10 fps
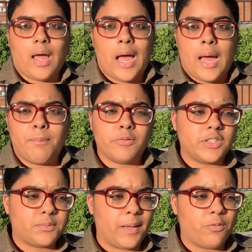I'm a
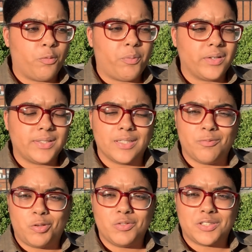respectful person.
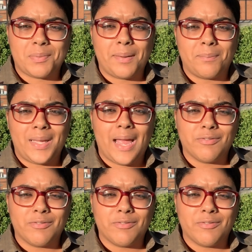If you respect me, I